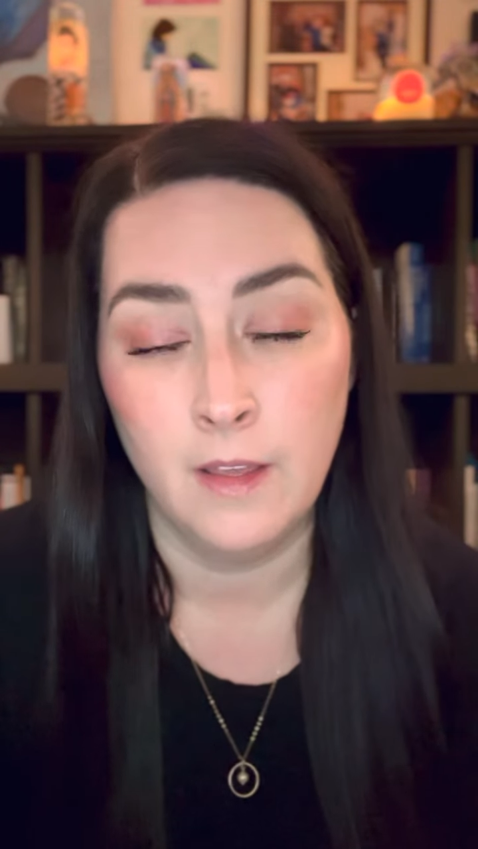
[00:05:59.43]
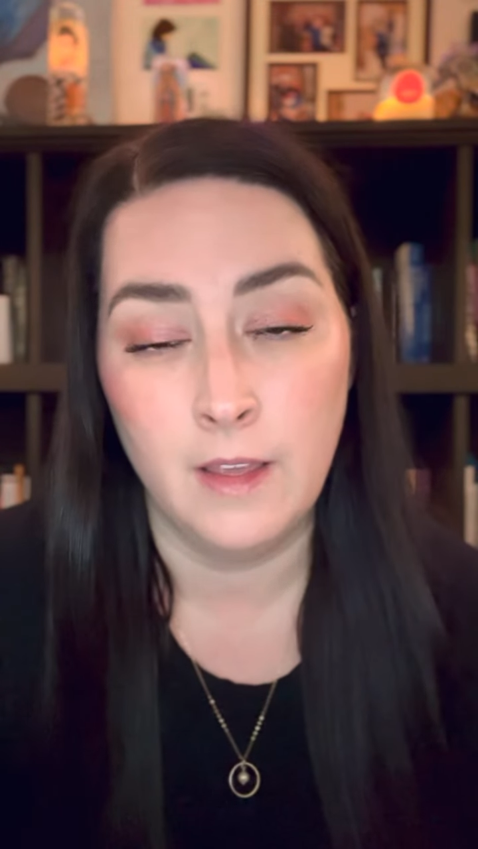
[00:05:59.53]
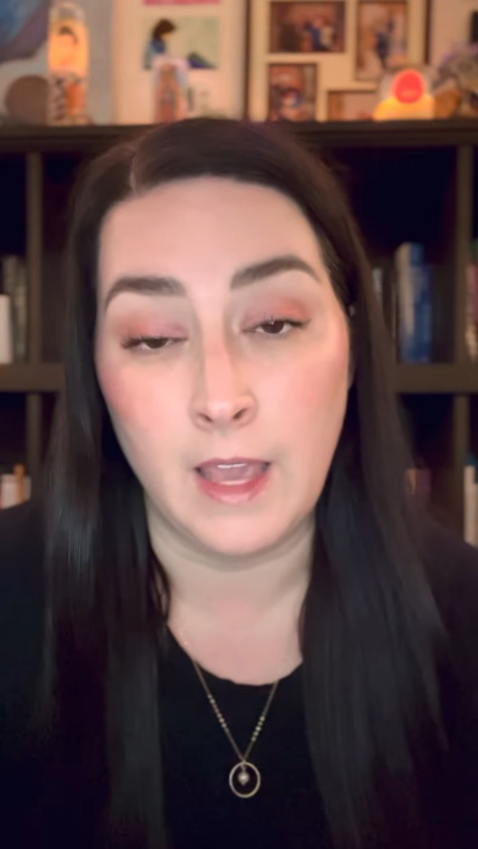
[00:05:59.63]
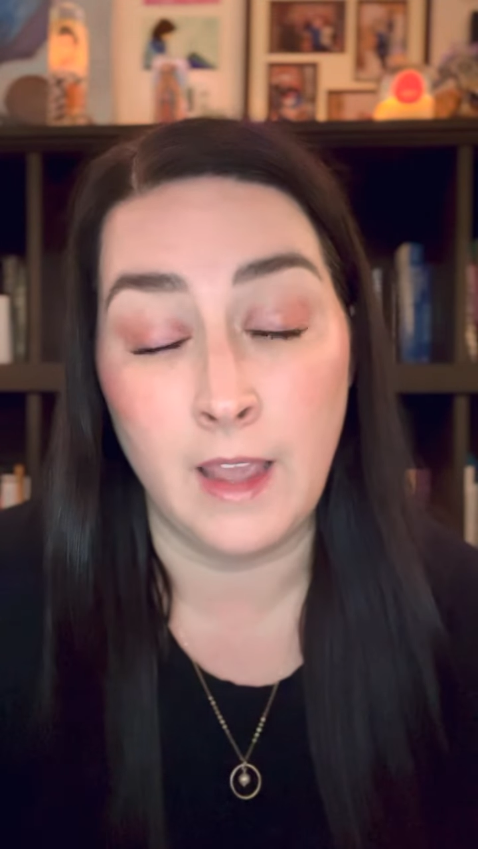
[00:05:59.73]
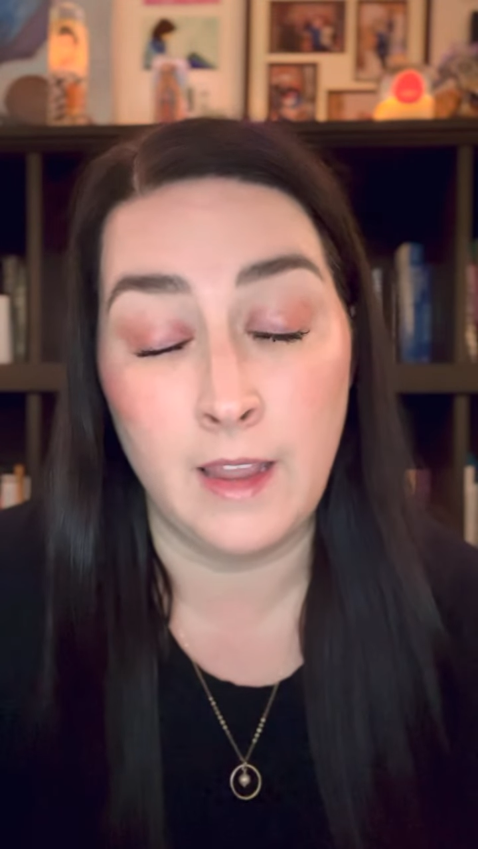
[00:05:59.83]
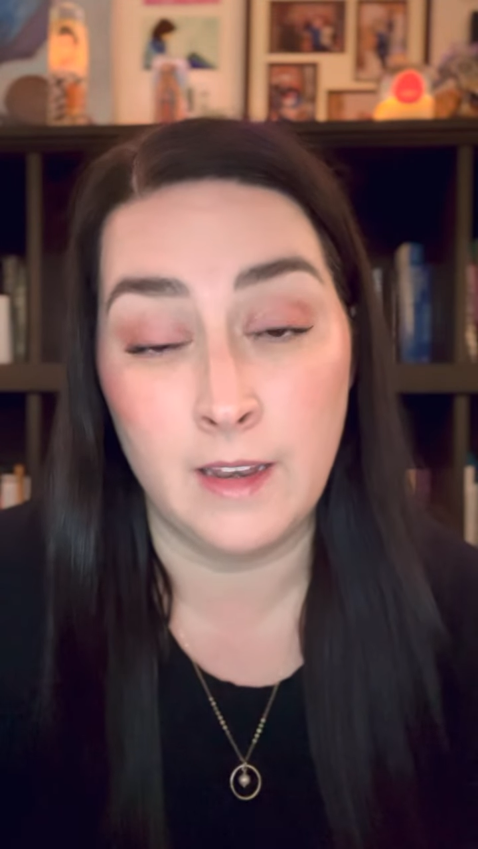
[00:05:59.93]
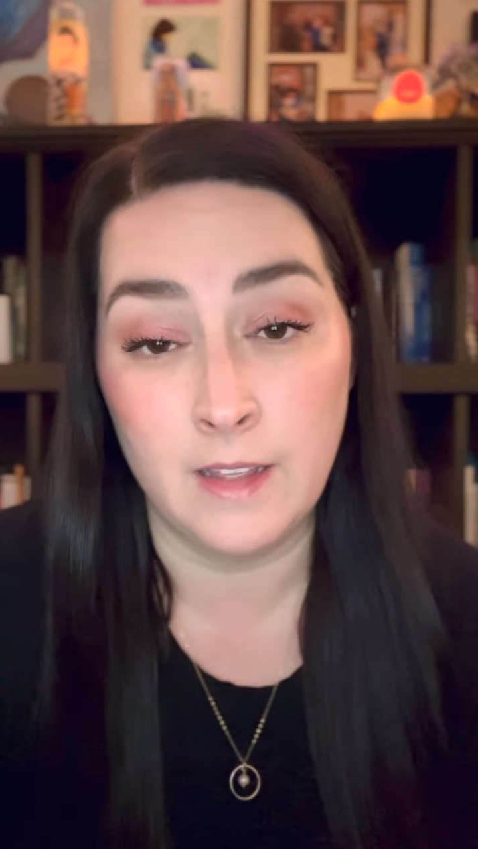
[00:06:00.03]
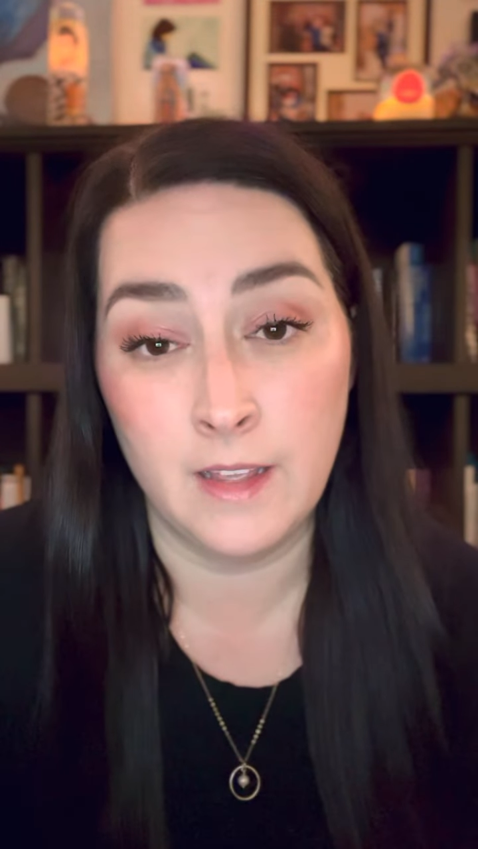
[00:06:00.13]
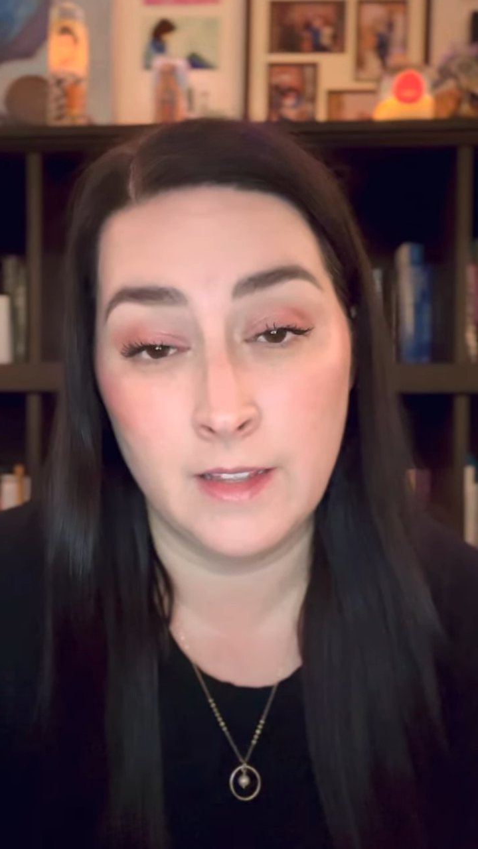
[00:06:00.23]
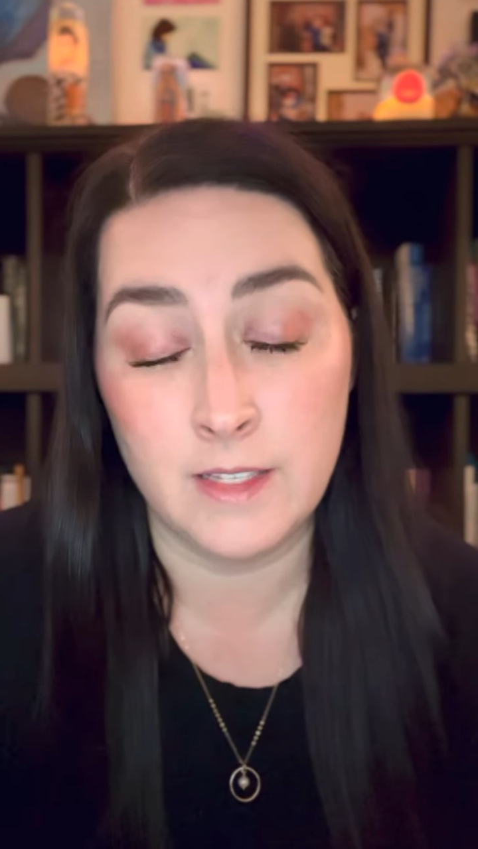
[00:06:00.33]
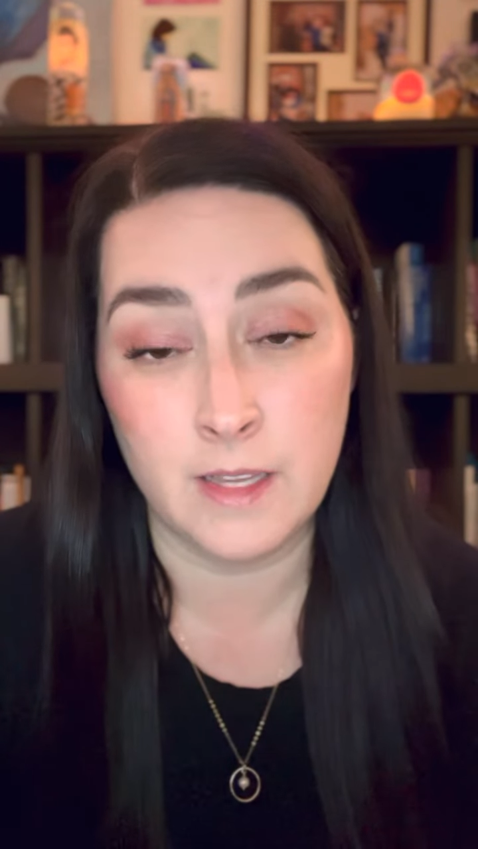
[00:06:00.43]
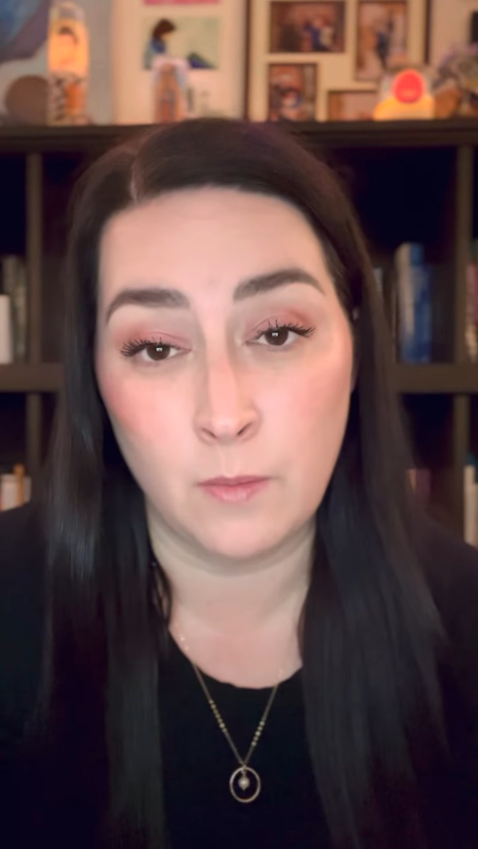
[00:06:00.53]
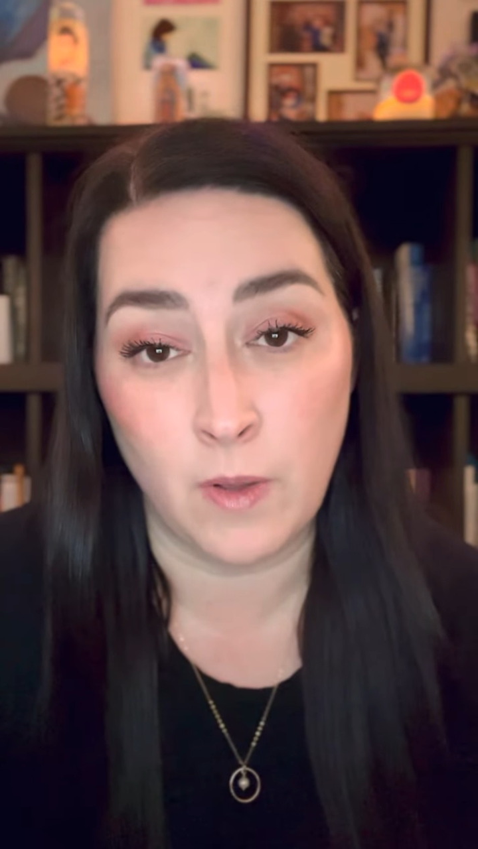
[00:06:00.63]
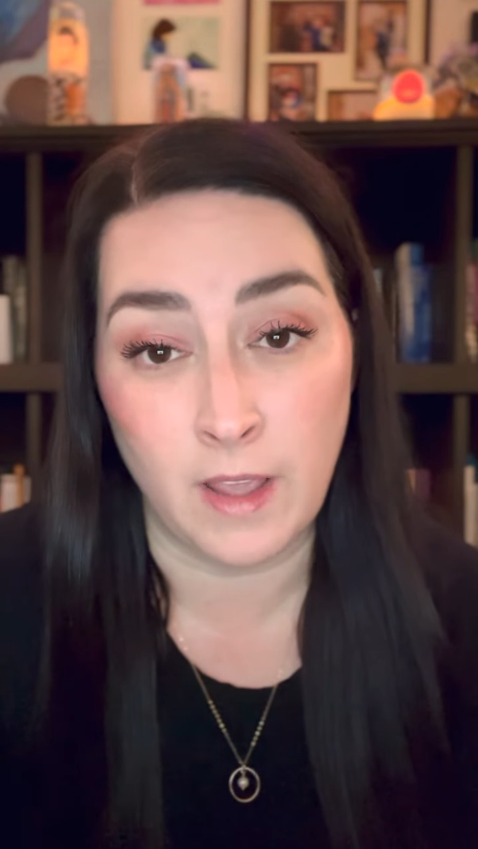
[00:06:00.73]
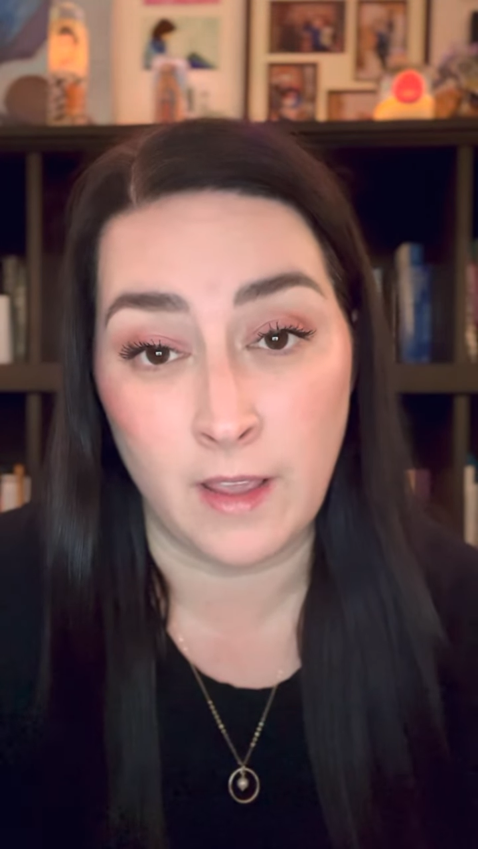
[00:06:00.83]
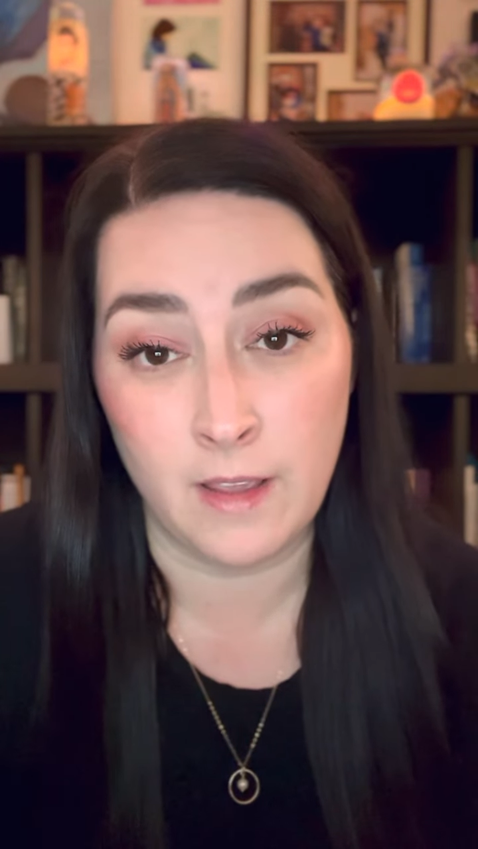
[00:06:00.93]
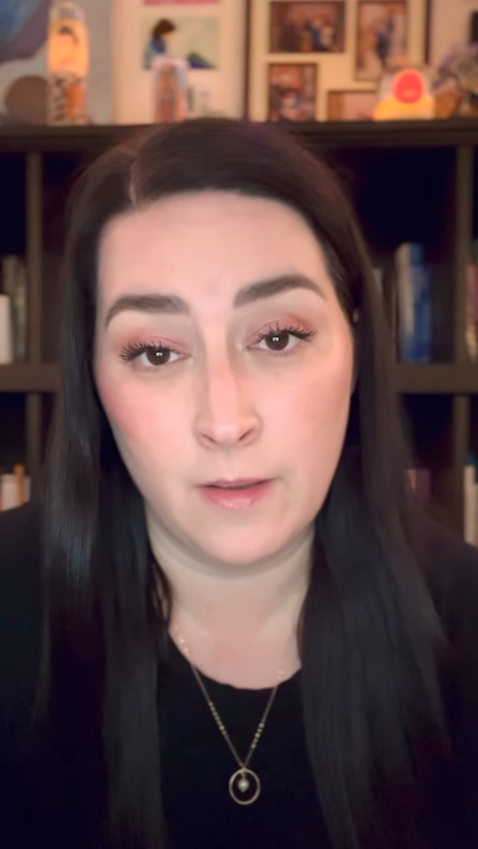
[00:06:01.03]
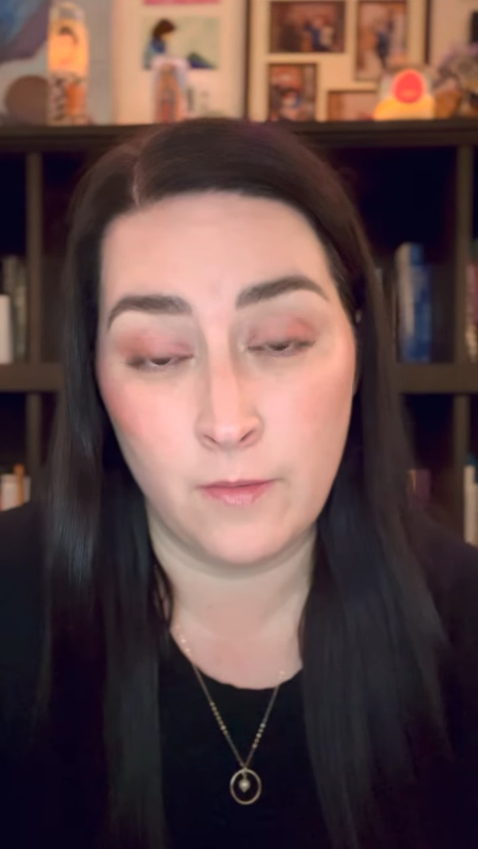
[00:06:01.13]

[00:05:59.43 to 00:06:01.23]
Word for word: gain in some way